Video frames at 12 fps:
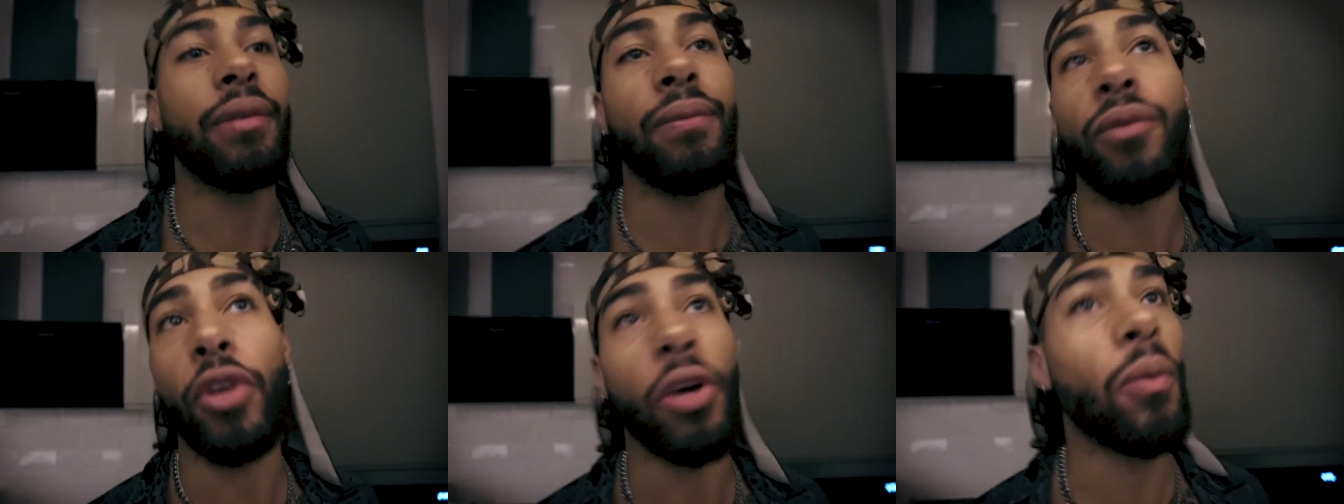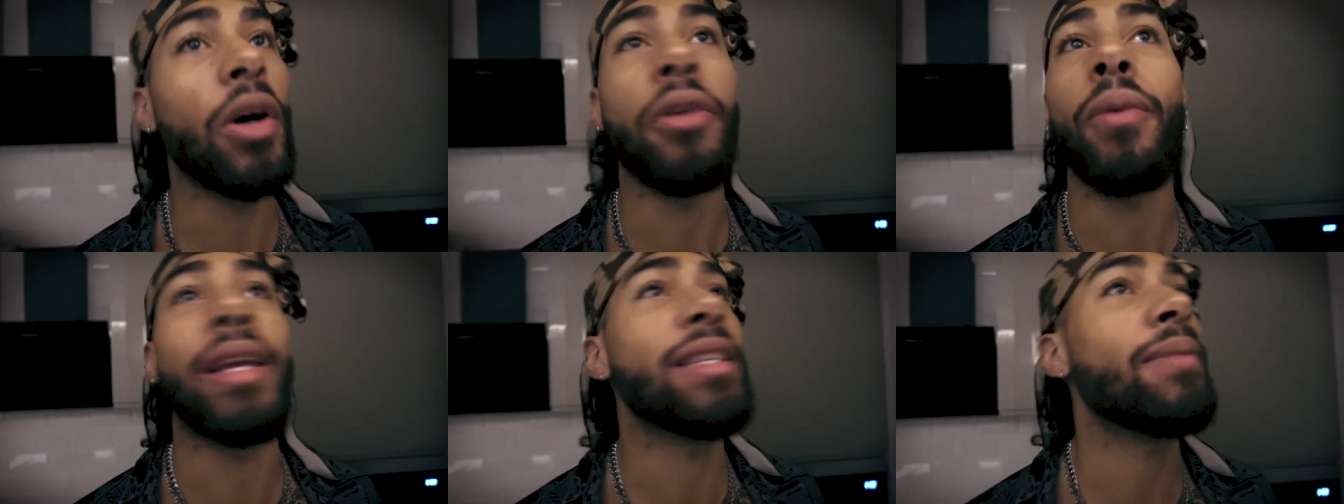We don't want to
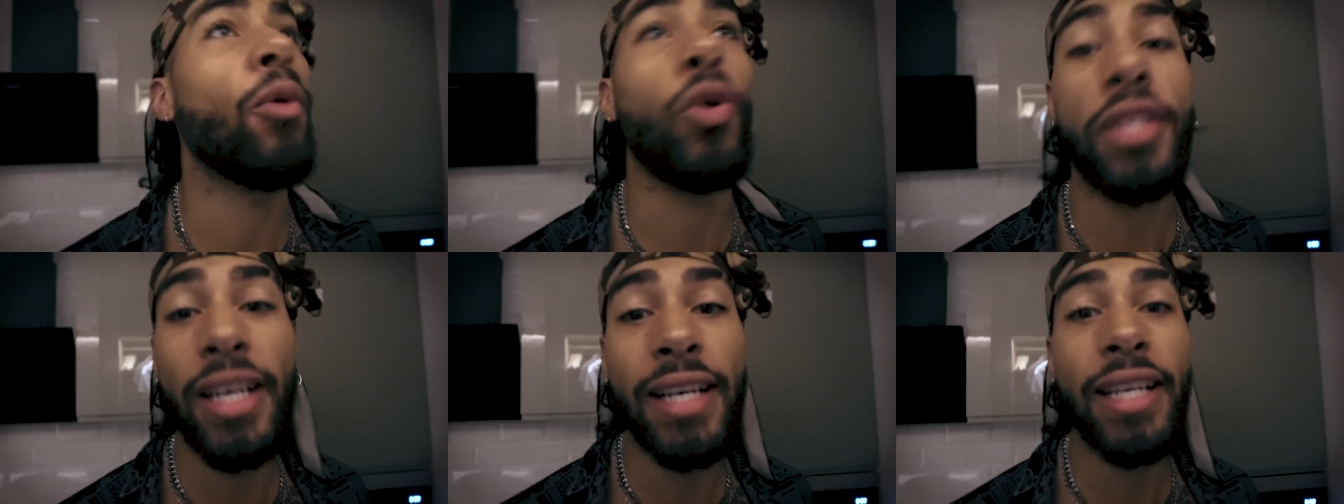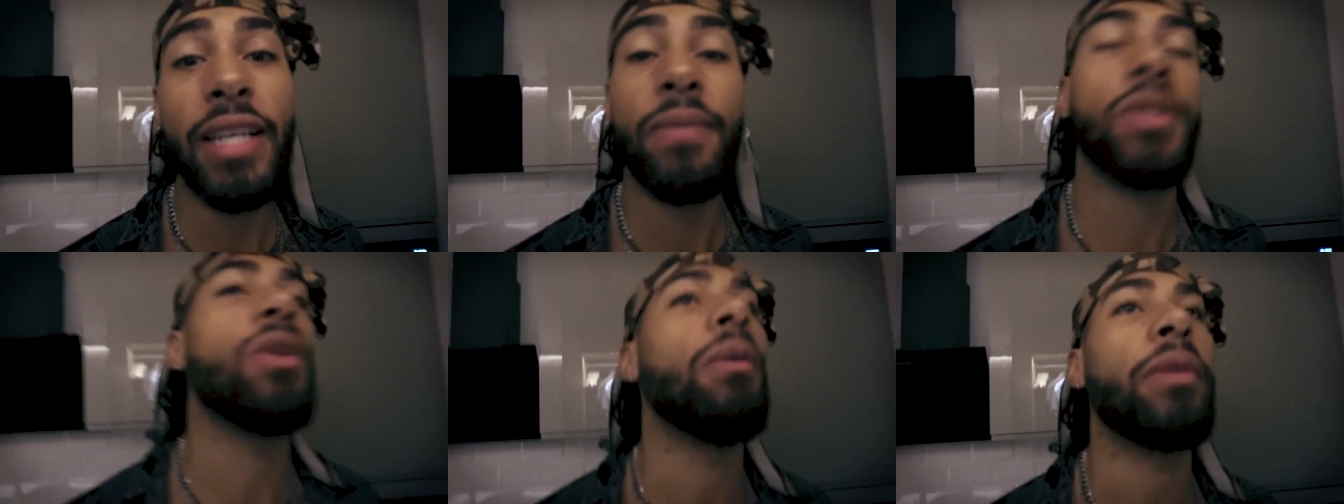waste more time,
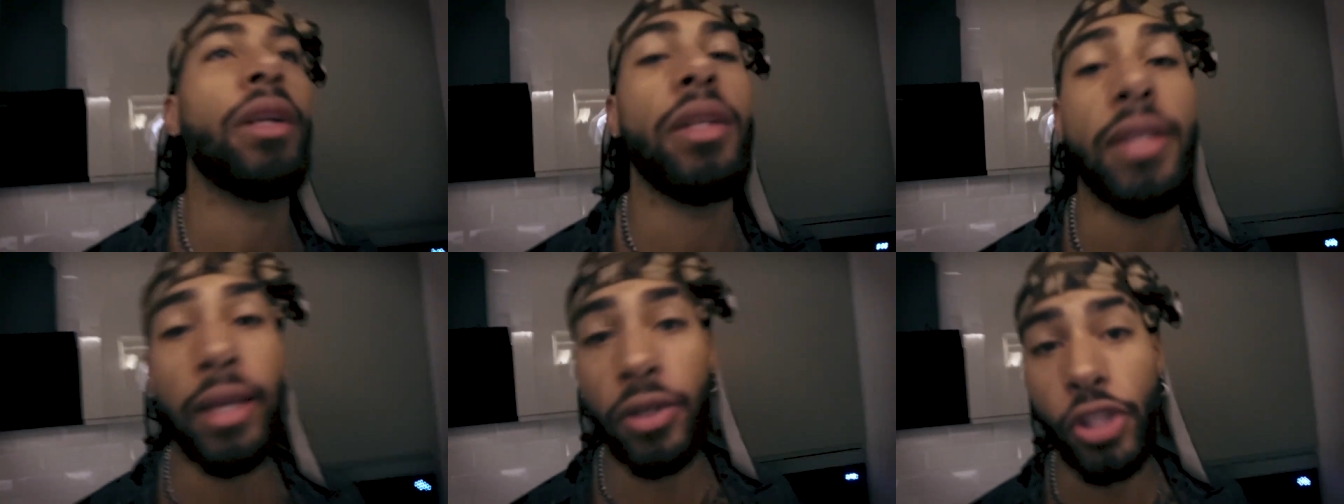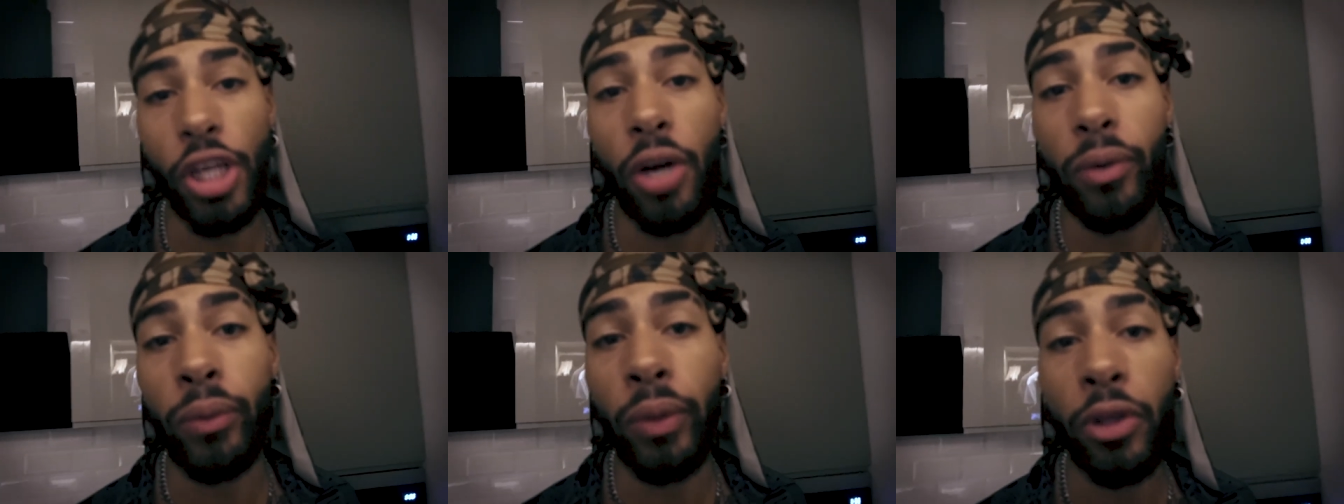so I'm gonna take a
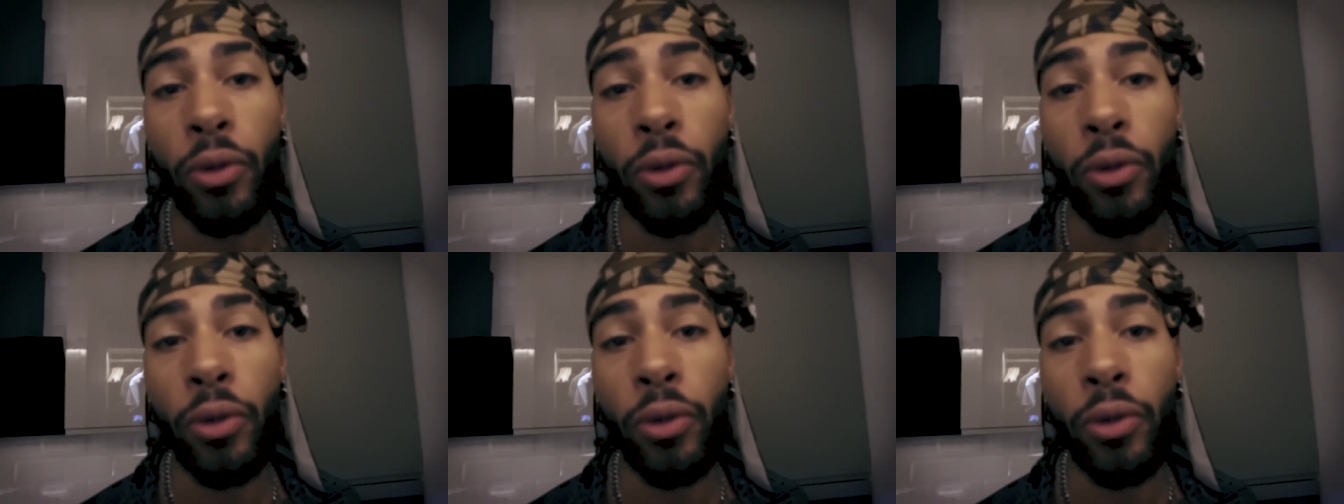shower real